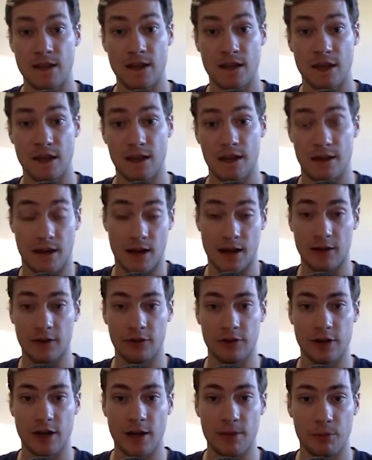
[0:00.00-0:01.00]
And I
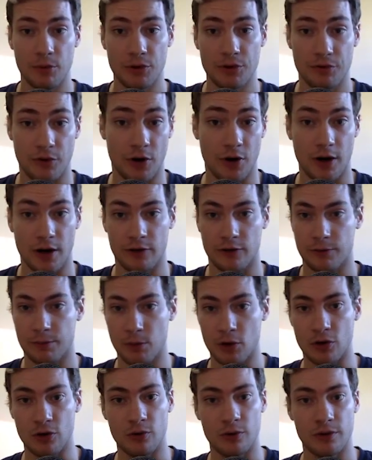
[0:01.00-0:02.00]
actually got pretty far. I
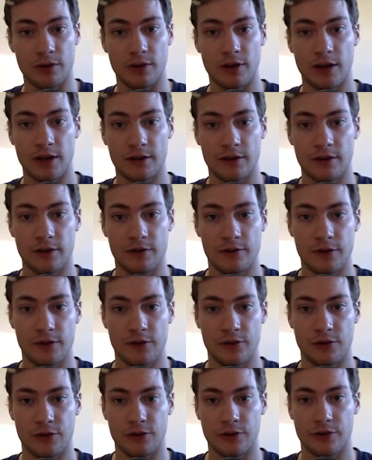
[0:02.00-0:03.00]
spoke with elected
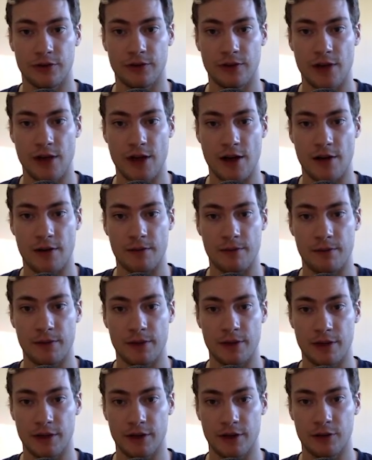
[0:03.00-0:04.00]
officials. Um,
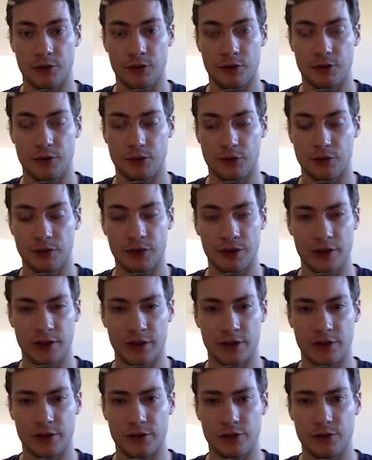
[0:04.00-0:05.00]
it, it, was really
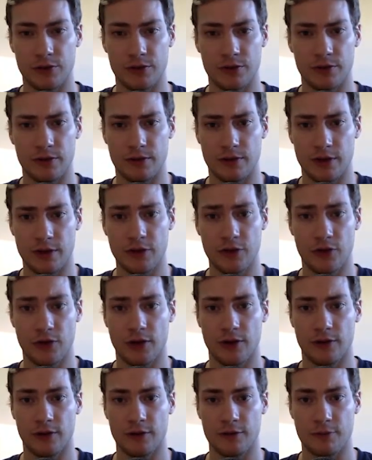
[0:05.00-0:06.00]
you
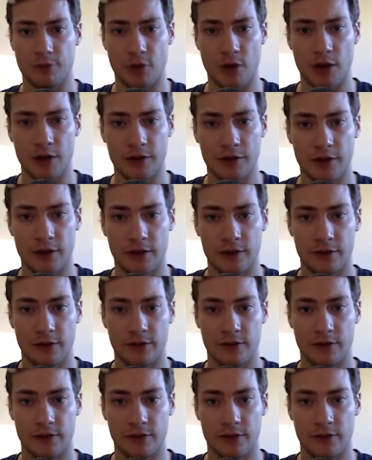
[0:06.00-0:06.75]
interesting process